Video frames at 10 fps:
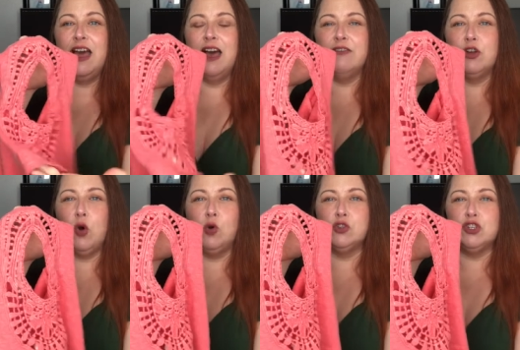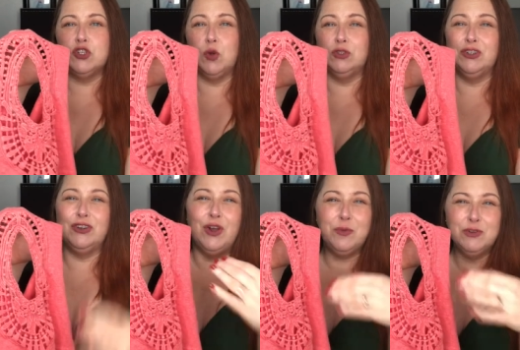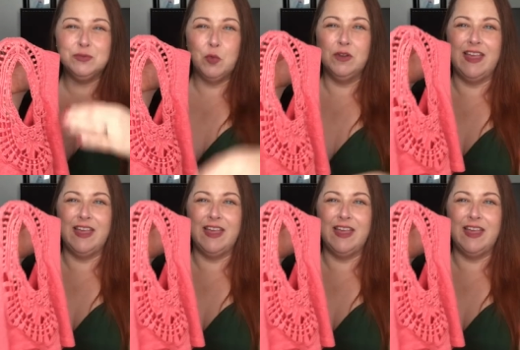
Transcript: of a cold shoulder, almost more